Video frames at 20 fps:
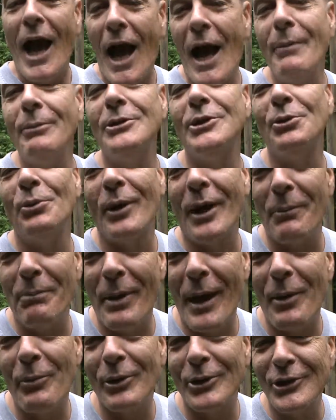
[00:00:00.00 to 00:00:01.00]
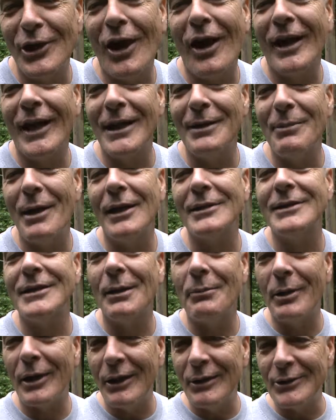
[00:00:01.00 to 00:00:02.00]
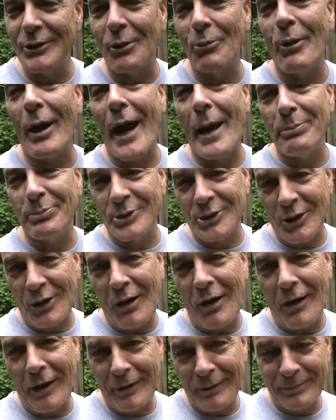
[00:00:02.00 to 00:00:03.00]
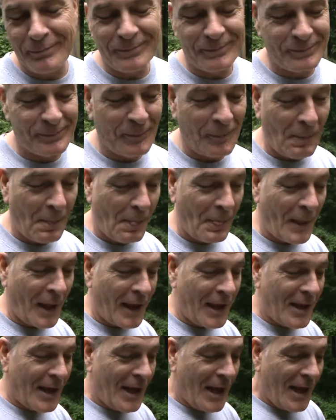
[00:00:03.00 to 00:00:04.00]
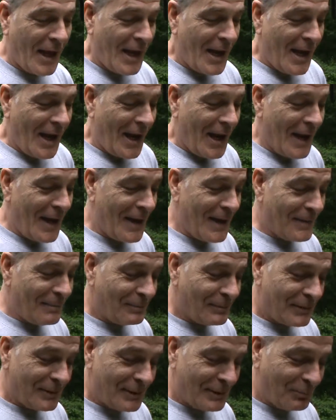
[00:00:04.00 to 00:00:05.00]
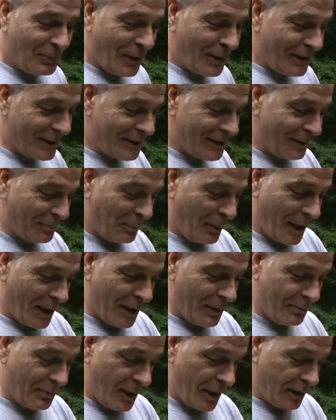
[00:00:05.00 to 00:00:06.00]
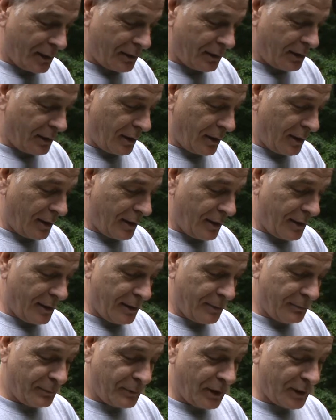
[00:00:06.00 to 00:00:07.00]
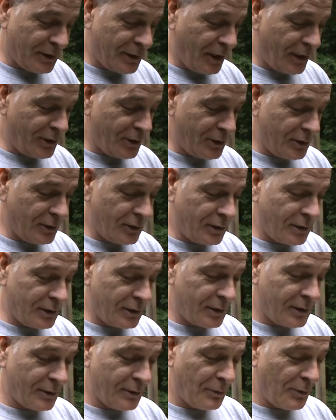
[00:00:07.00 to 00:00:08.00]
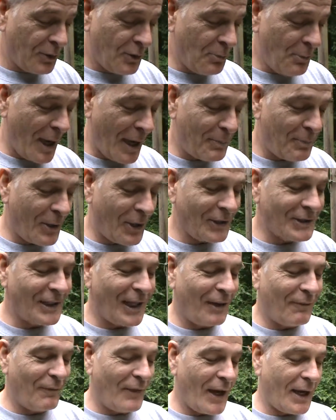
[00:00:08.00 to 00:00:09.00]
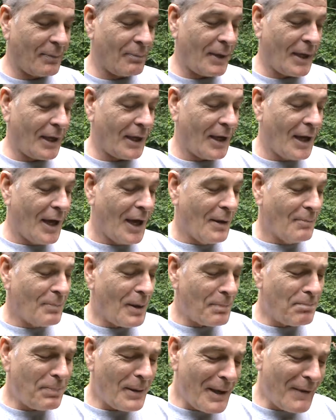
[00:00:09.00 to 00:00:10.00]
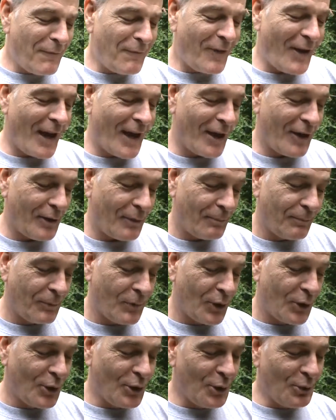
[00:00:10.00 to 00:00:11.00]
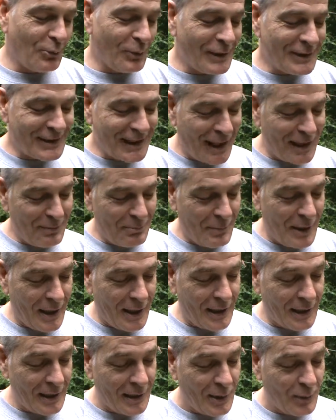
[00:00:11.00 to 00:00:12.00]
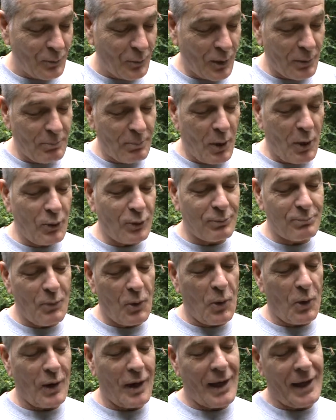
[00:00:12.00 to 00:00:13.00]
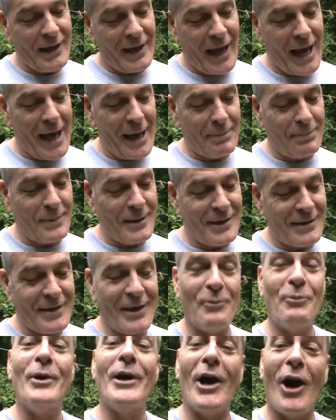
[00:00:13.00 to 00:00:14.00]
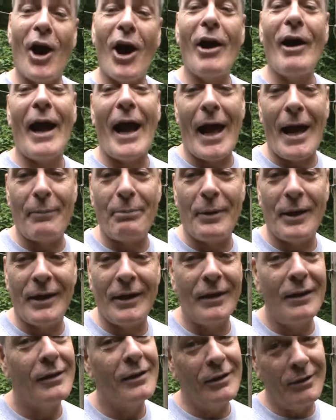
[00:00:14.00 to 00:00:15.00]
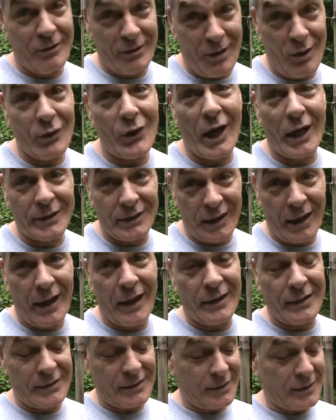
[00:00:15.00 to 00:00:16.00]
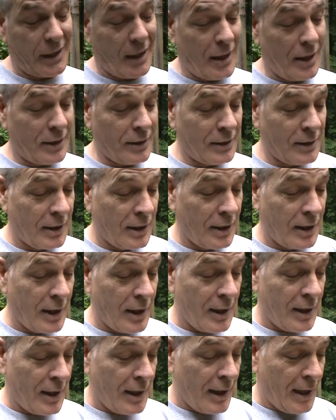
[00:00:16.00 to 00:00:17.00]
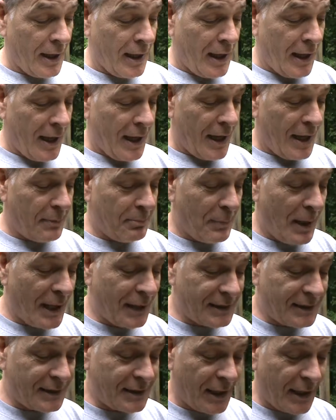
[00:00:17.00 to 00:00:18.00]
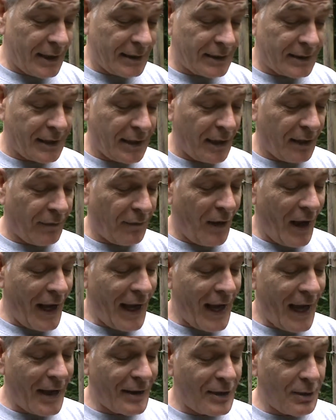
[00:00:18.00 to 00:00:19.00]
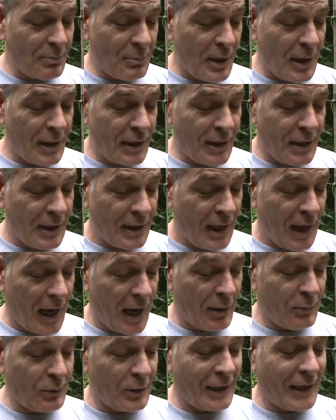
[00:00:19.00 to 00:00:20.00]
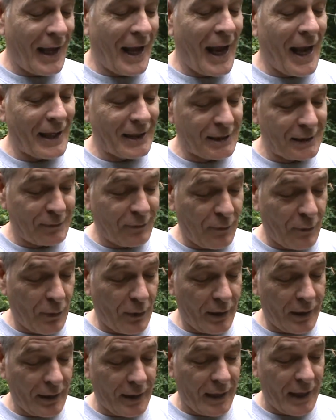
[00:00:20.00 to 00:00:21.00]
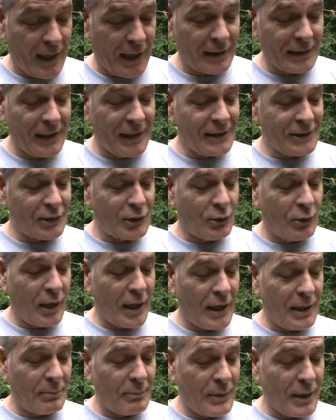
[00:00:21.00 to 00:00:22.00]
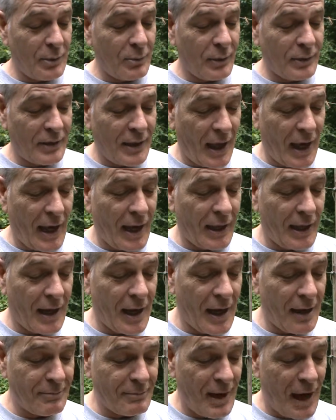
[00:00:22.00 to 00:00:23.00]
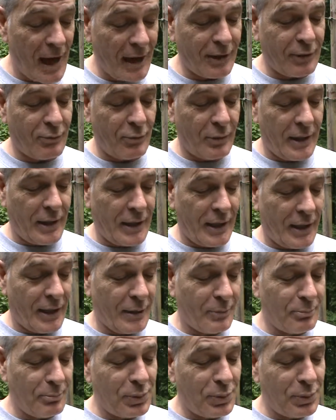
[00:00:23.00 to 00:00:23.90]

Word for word: How much you want to bet we're talking about somebody who's a rap star? Um, where does it pick up next? Uh, decisions, you make because they affect me. But be fair. You resent me. We're both more unhappy than we are happy. You know that's an end sign. It makes sense. If I had the money, I wouldn't ask for it. At least credit me with that. I'm not greedy.